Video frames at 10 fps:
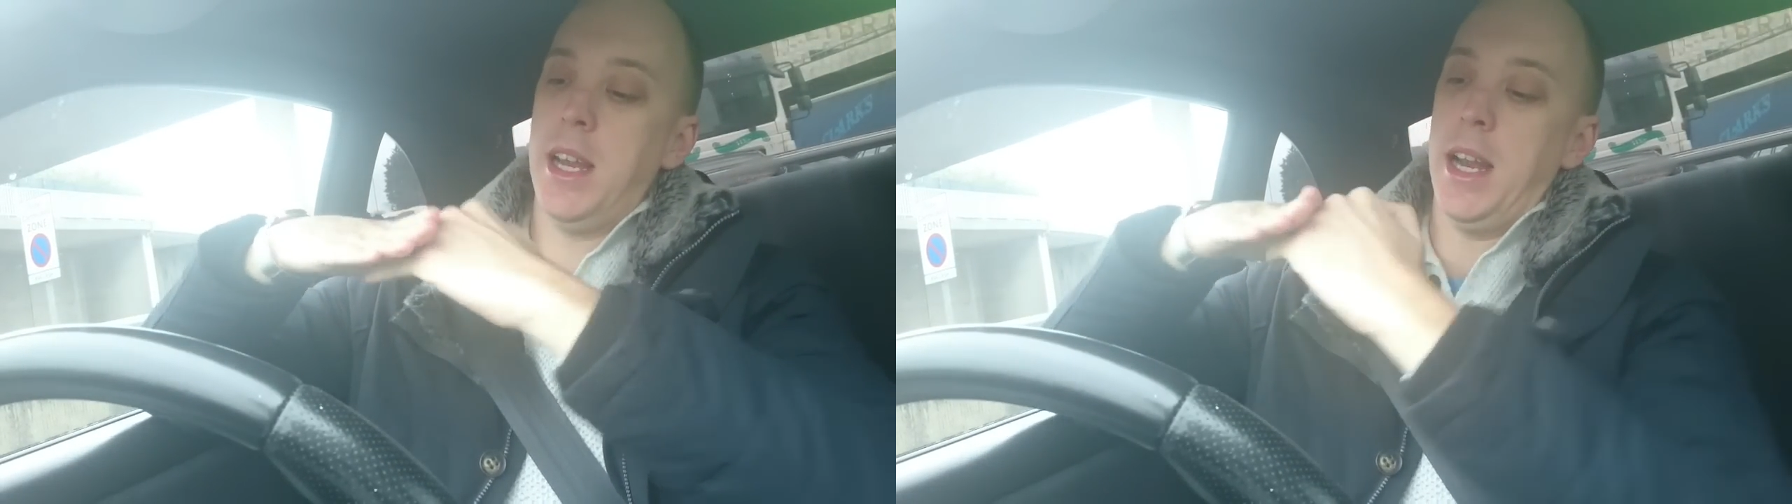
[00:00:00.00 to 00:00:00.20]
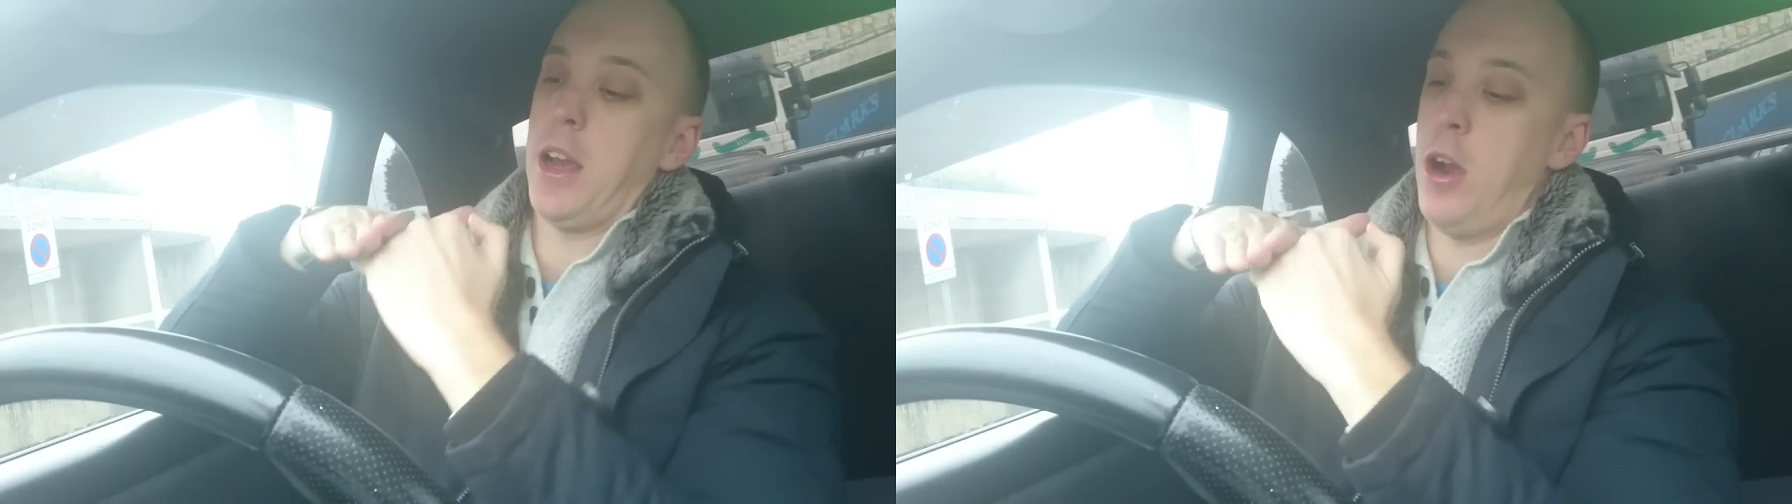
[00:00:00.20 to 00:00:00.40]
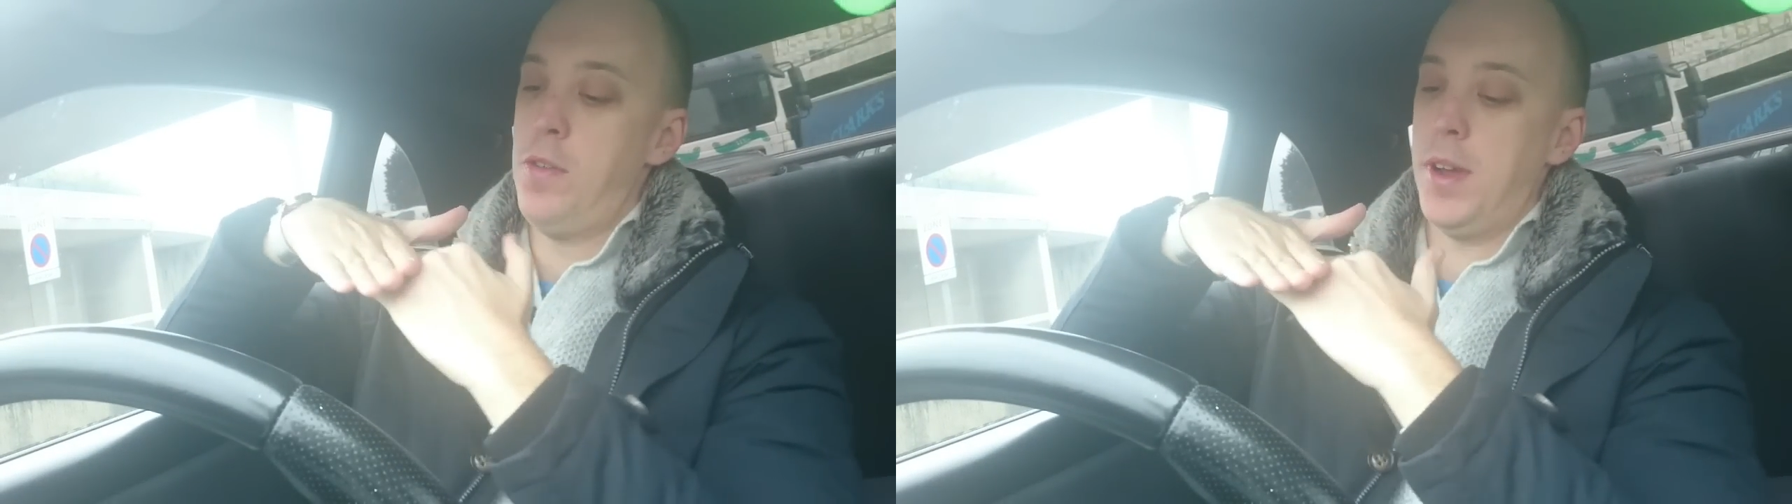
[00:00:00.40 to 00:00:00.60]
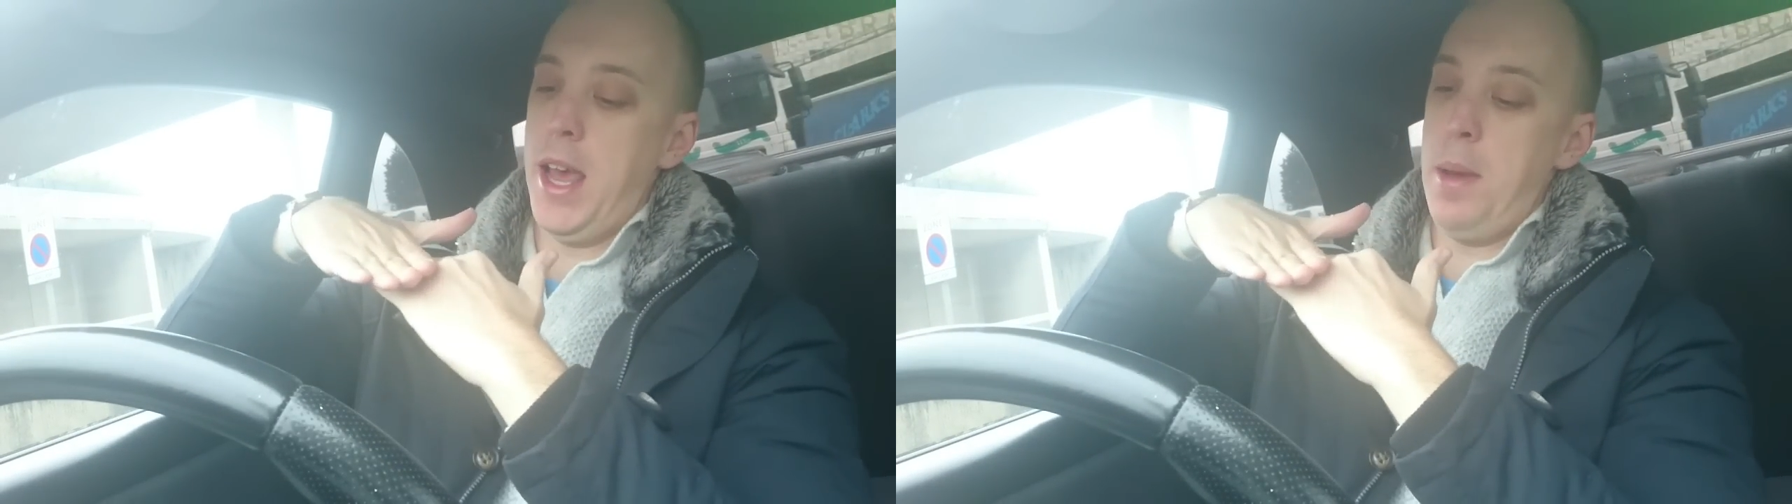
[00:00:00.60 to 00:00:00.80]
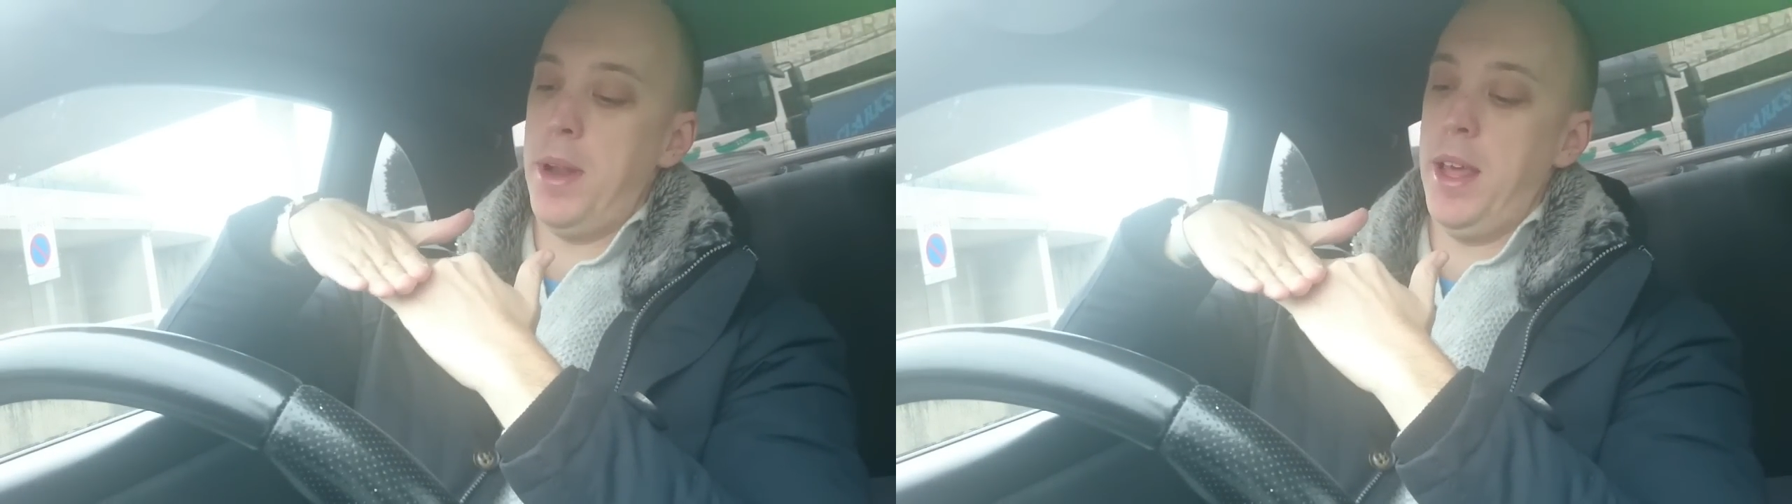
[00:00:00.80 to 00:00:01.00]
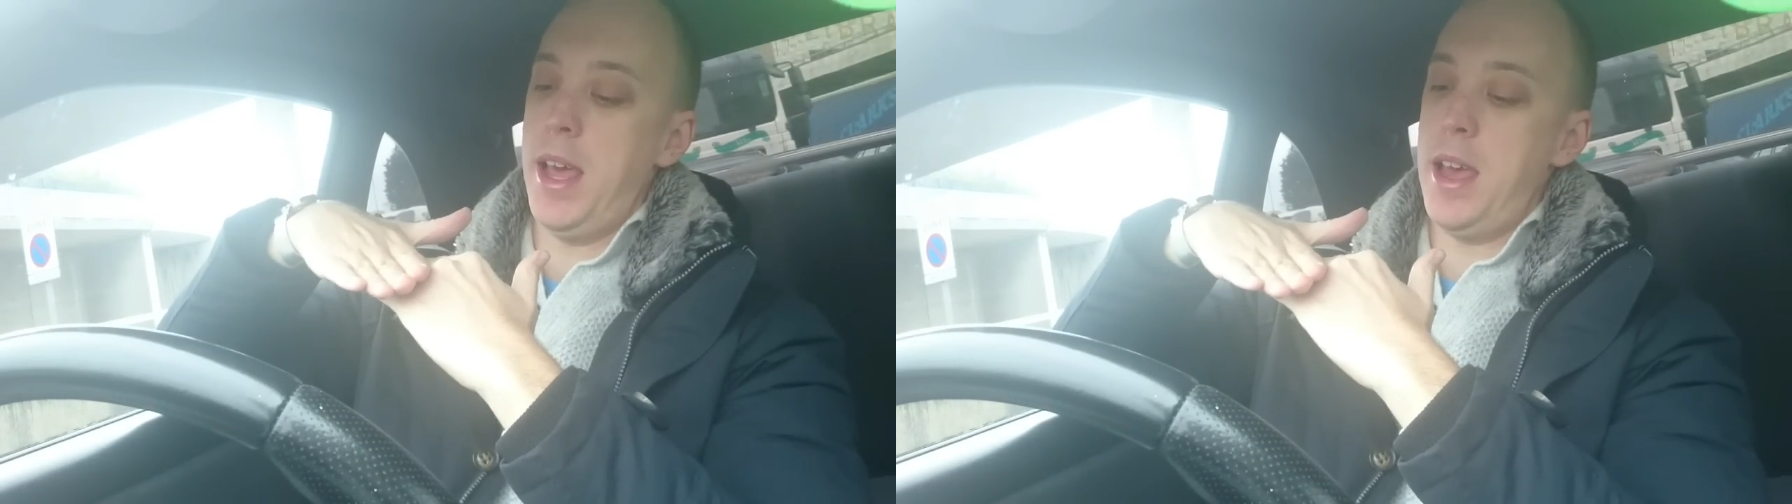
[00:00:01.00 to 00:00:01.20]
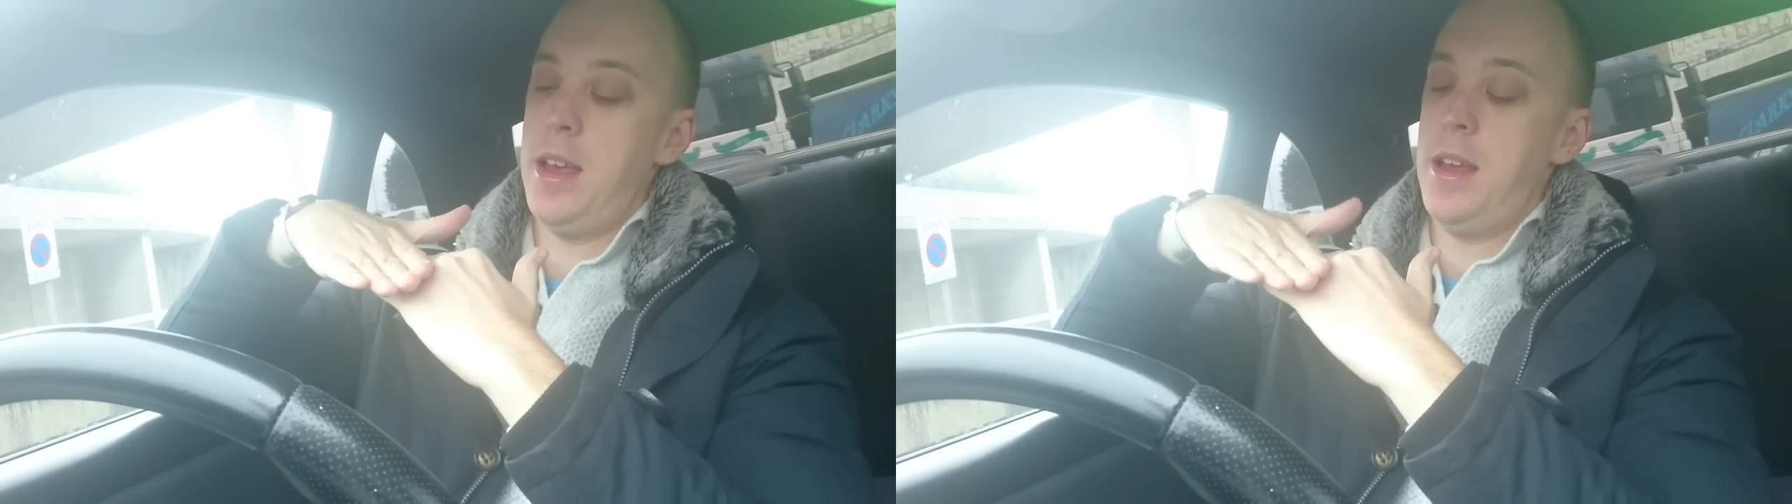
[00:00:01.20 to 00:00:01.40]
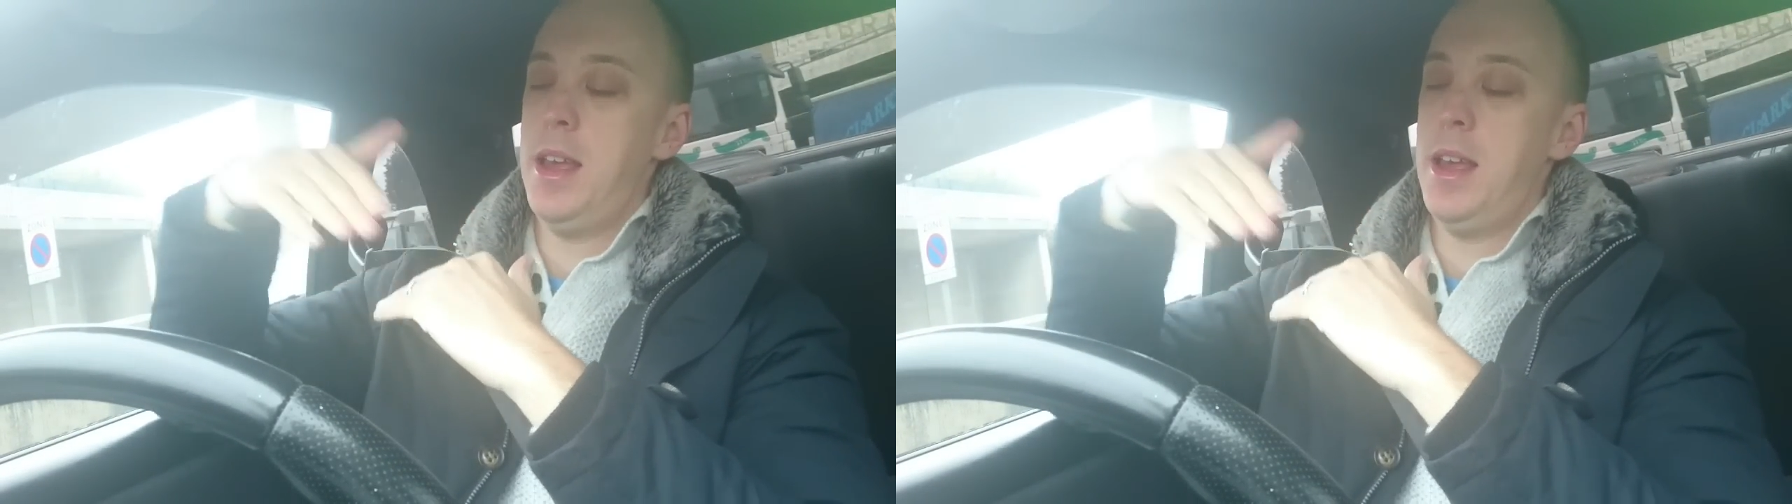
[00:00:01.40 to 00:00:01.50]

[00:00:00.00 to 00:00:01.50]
they like overlap like that.